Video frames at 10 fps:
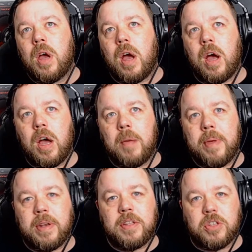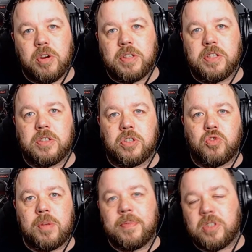It had integrated
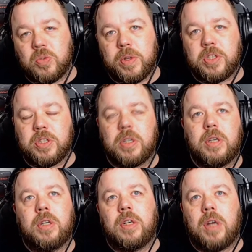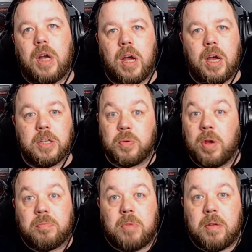streaming to Twitch, so I
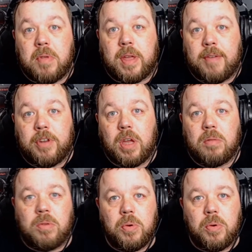give it a go.